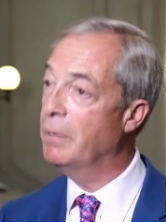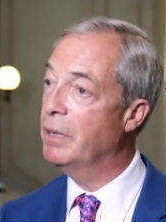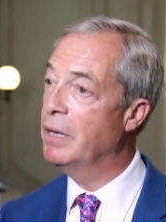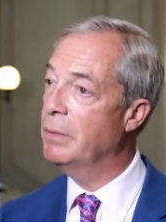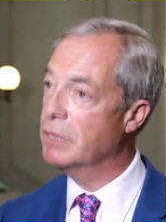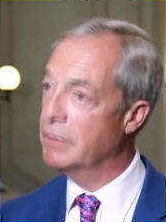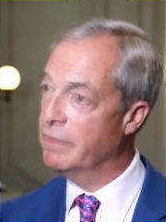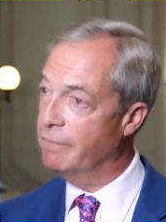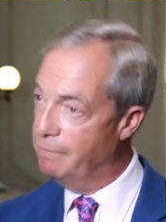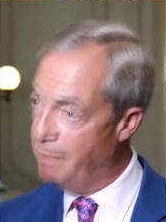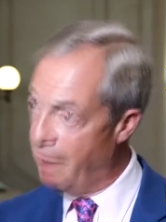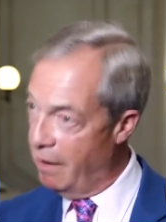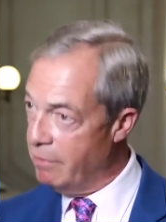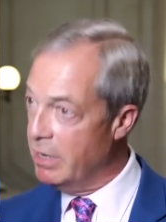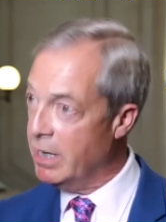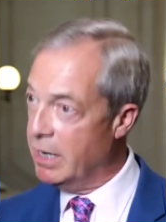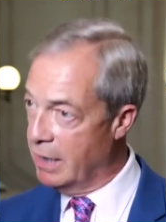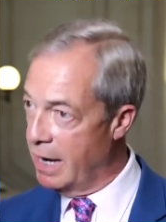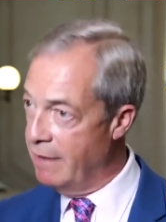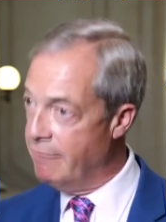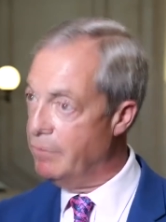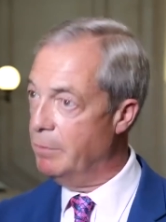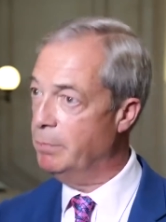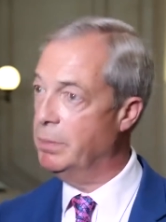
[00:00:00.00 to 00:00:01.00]
but he was a very
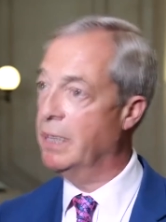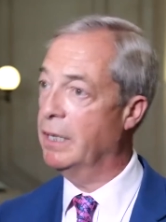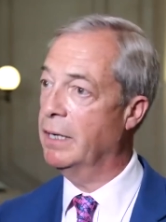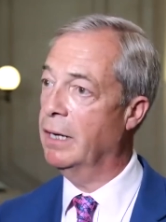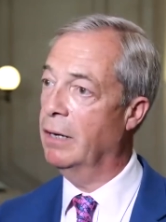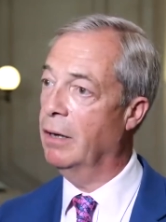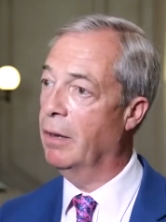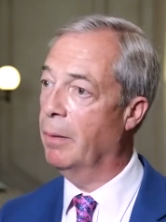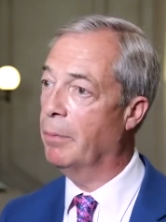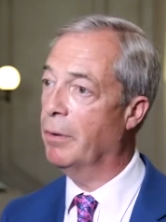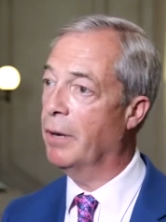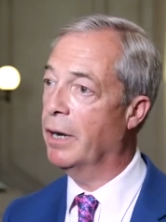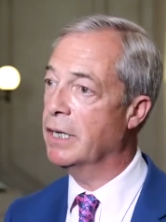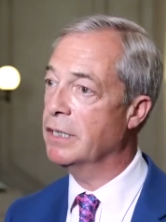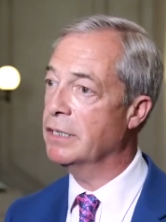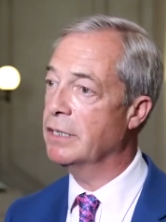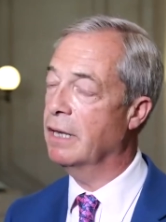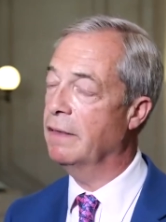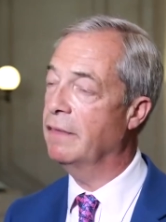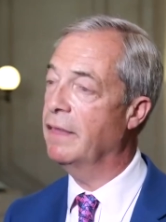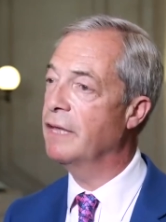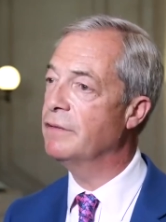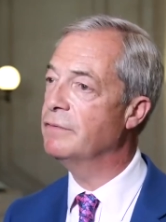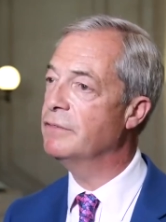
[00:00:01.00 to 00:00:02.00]
clever political
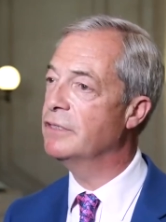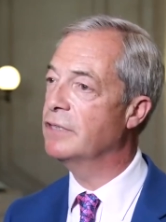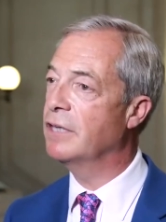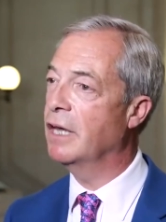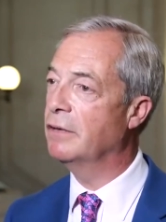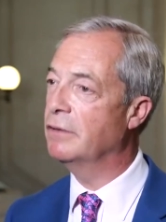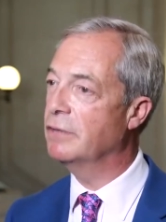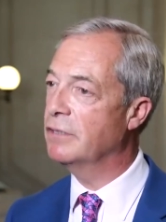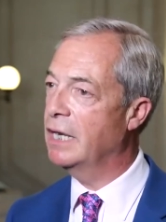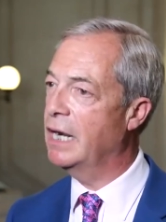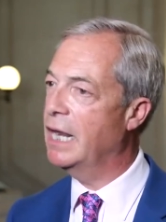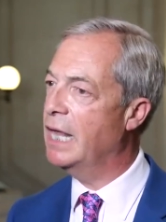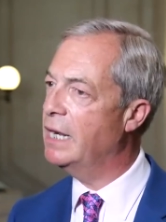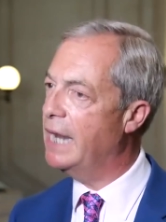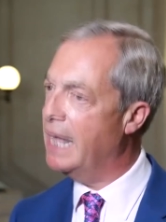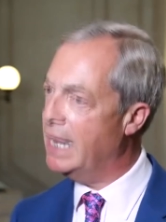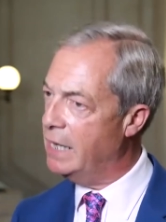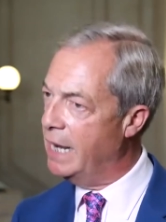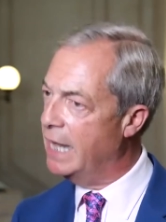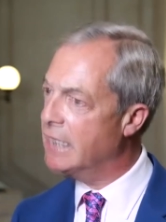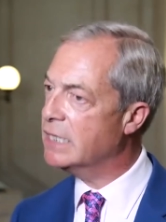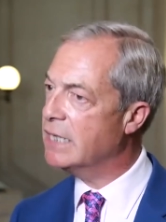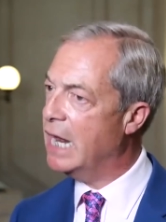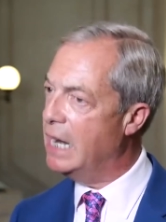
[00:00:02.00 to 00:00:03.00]
operator. Let's, so, so let,
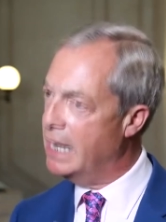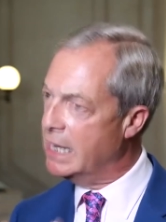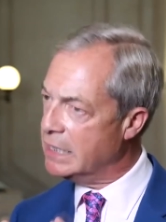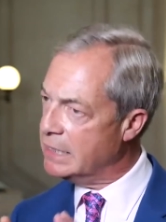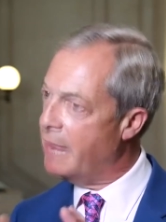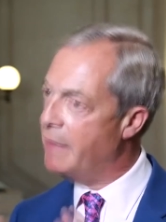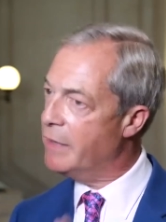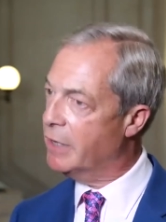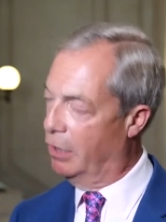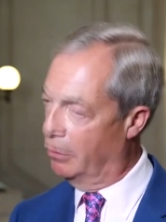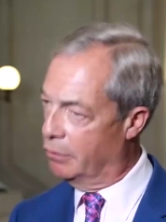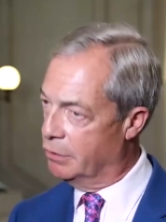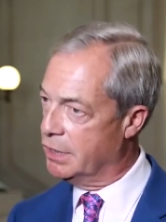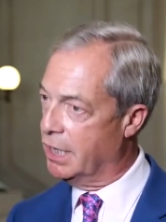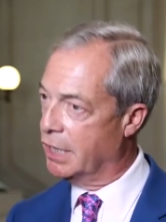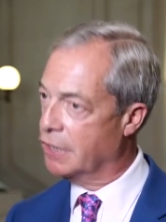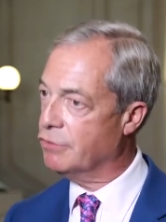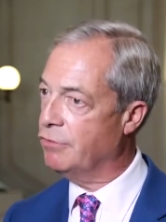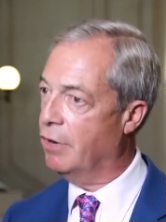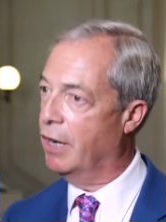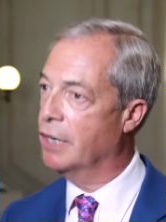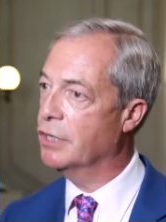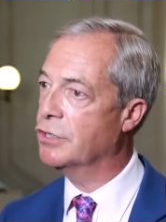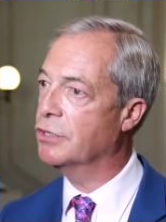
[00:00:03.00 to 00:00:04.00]
let, let's let's get the
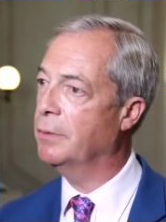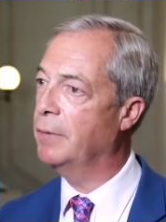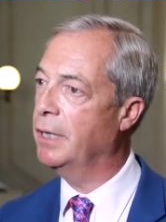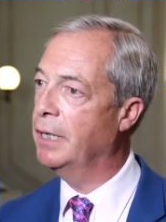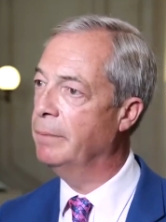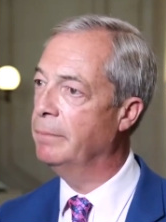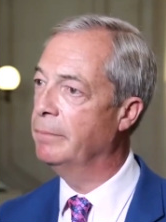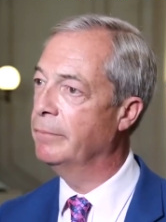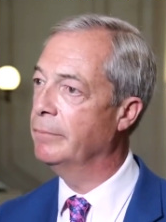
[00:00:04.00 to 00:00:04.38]
context right, shall we?